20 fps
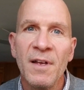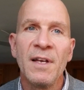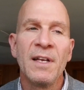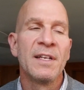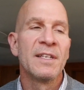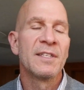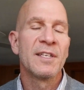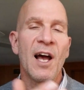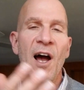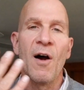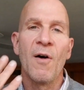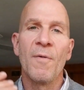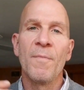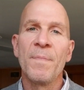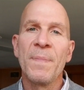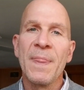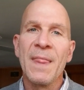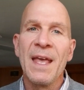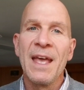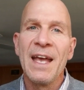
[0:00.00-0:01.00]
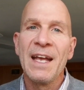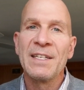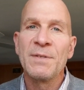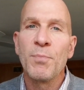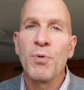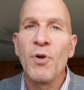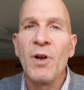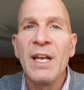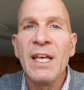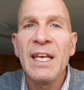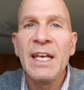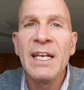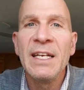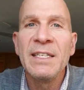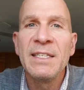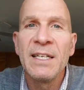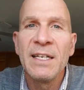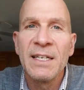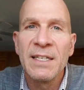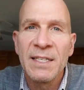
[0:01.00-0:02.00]
So it's pretty
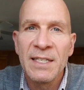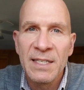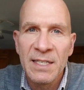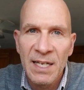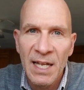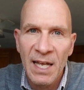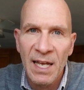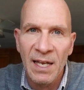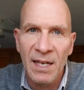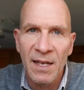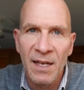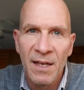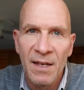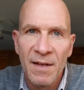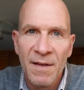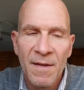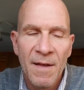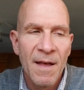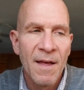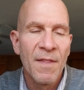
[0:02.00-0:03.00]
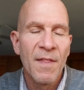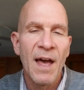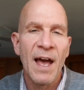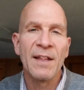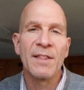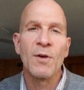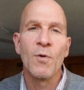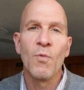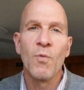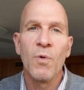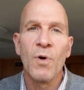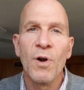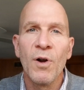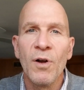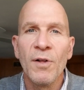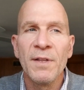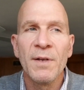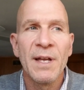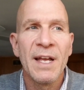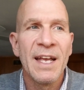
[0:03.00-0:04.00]
easy to see that the
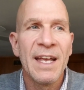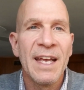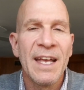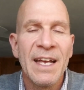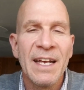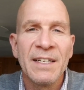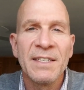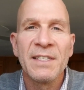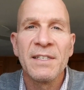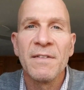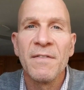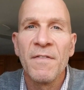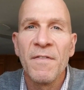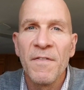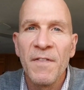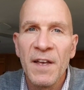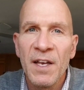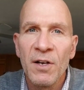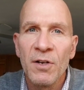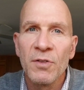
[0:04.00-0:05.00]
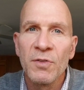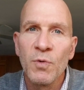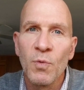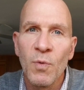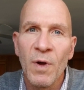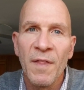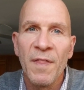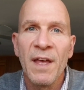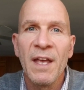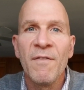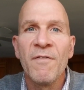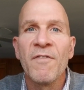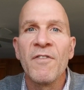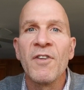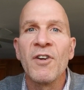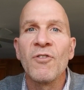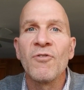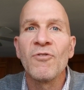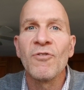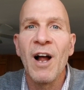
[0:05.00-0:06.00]
world is filled with a
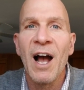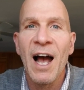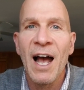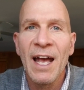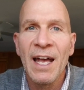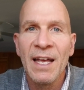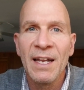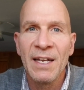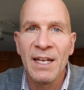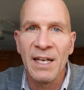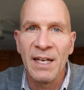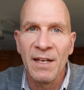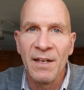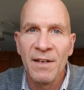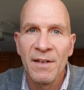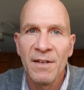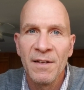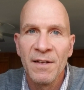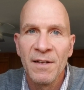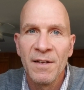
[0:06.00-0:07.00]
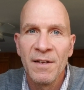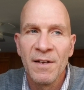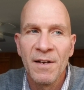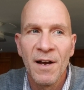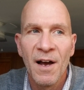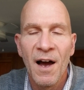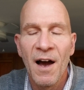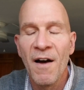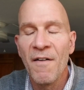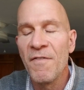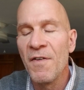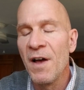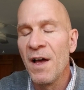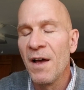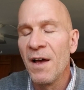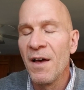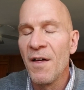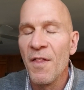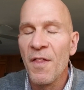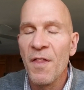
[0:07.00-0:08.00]
variety of
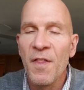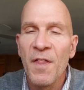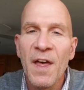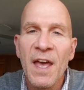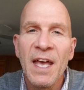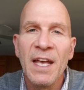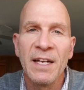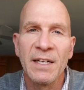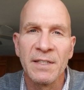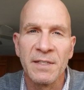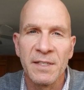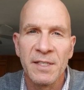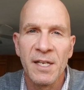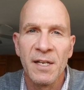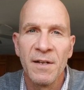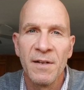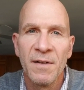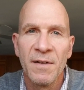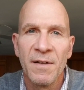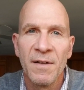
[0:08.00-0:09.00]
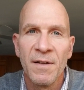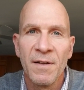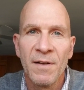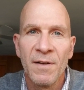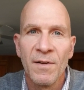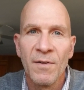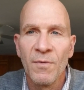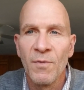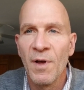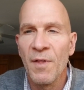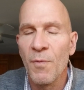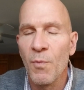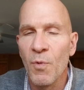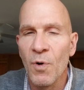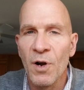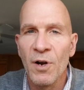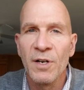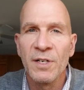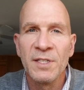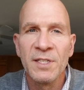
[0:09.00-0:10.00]
things, with
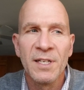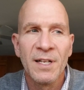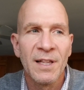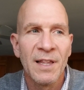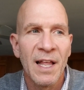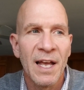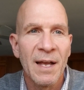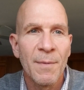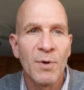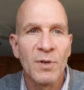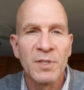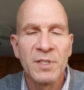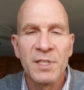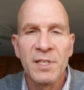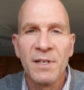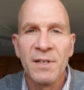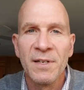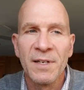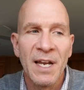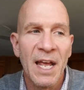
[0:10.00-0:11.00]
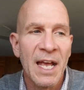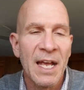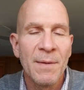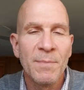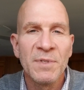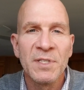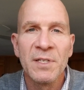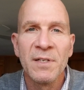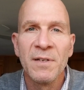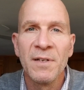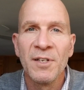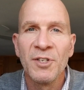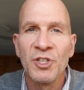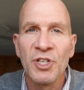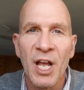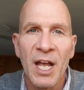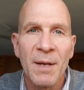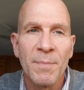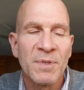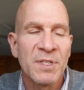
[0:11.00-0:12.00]
words, labels, names,
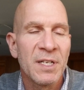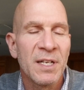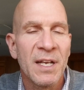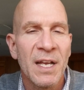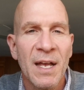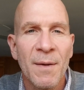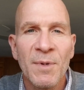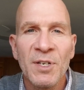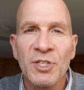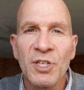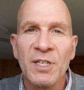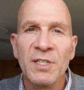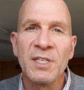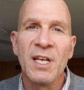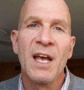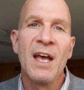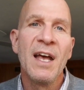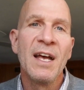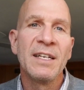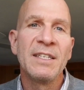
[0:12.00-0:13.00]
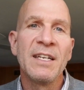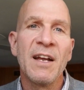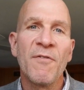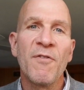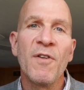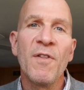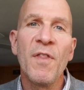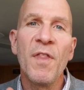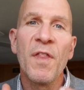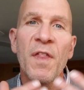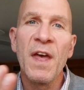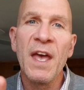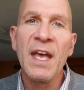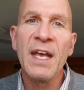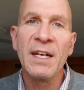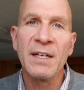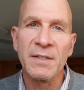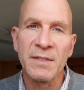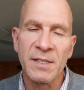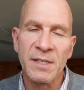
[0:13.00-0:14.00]
shapes, images, different
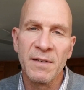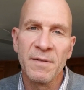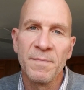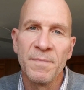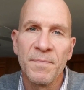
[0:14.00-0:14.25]
things.